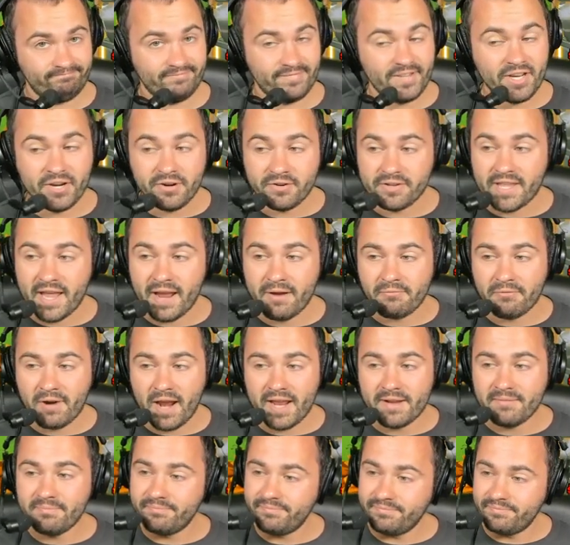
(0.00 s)
You heard that
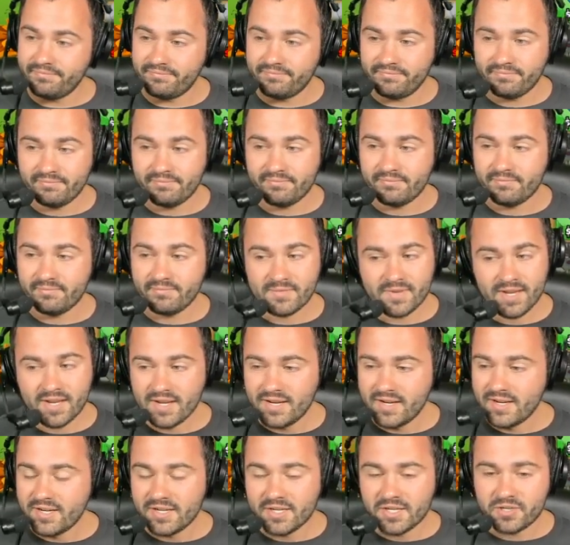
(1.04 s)
right?
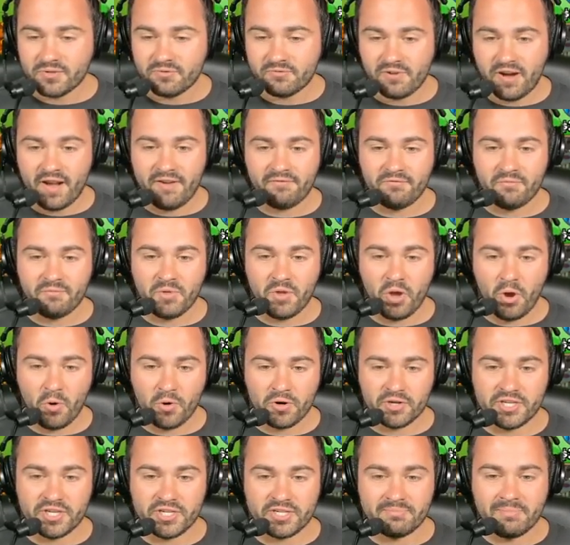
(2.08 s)
Straight from the
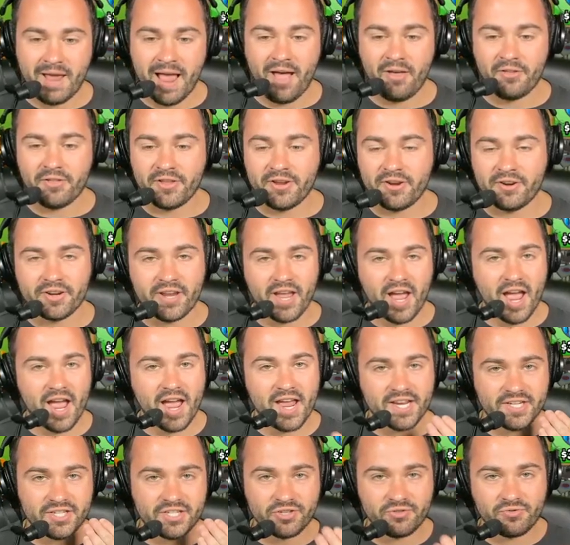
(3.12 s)
horse's mouth here,
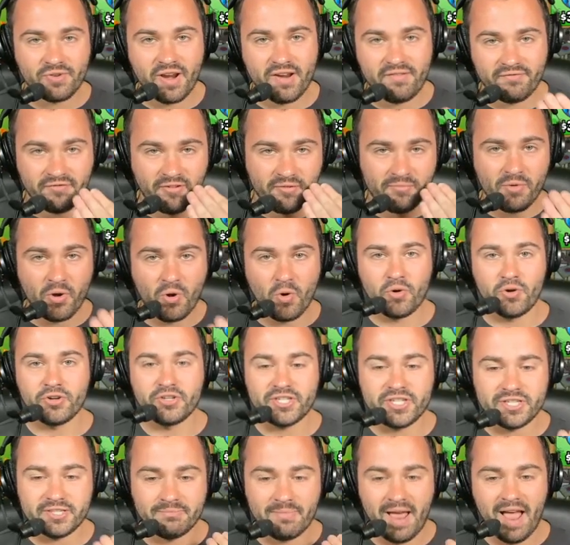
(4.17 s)
guys. Straight from the
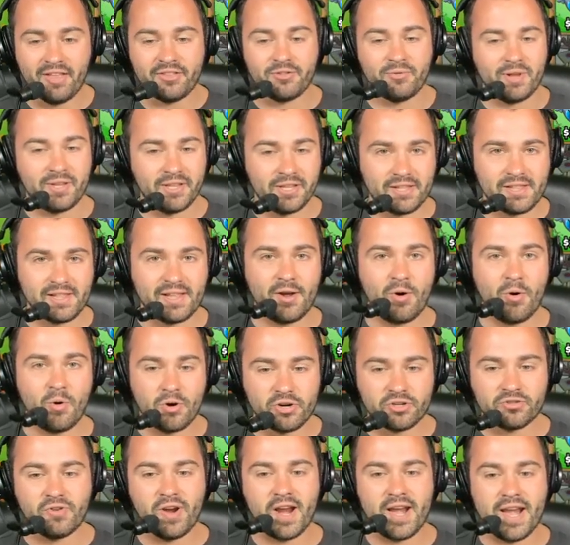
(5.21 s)
horse's mouth. Do I look like a
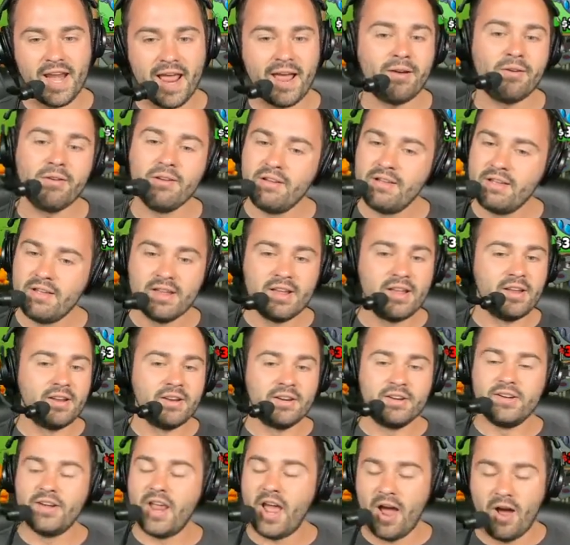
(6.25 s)
horse right now?
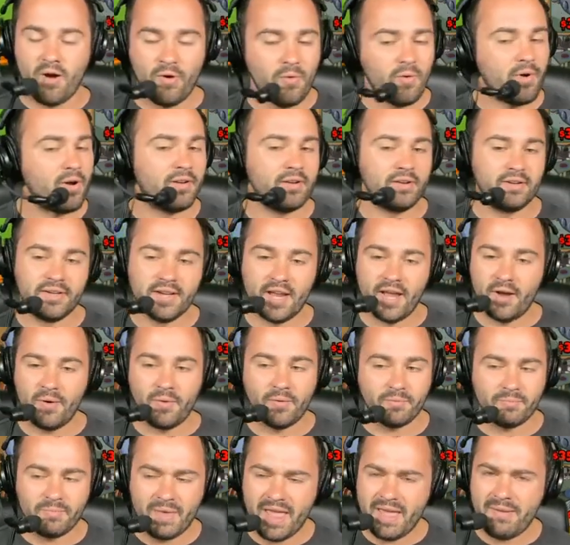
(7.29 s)
No.
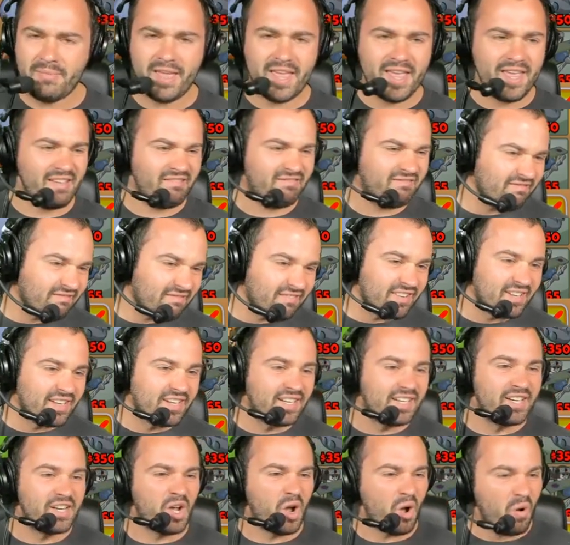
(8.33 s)
No. Maybe?
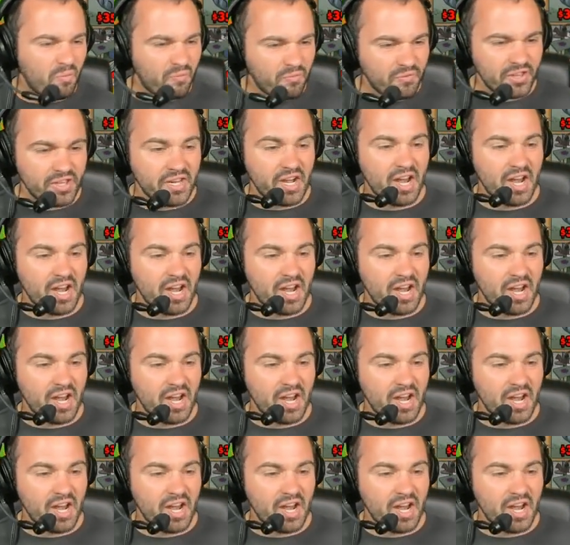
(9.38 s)
Hopefully